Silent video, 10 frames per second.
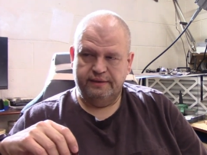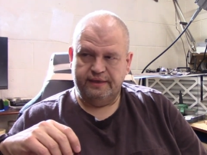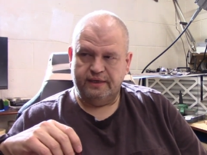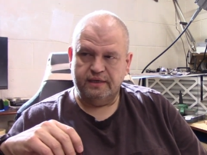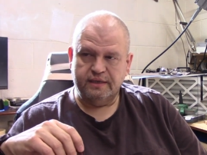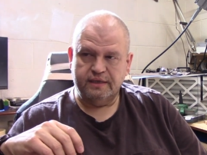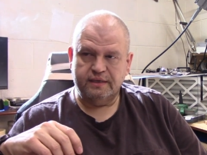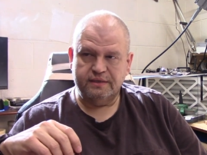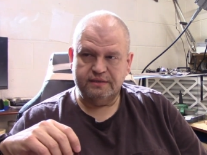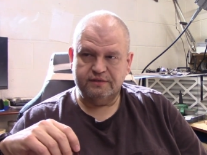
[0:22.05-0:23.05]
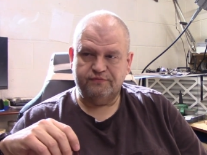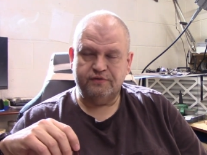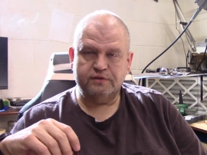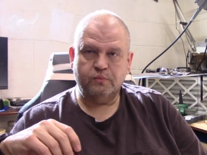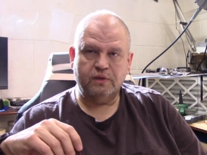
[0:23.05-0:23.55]
ah, it just
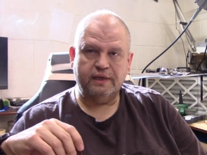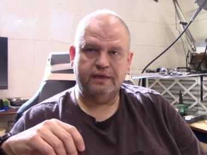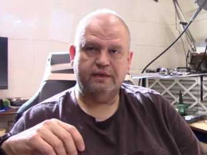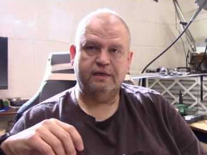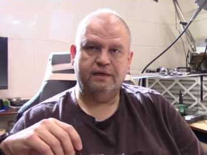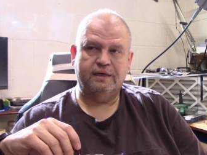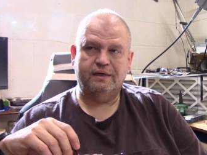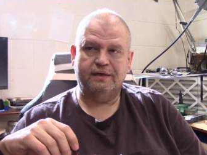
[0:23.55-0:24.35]
feels more like uh,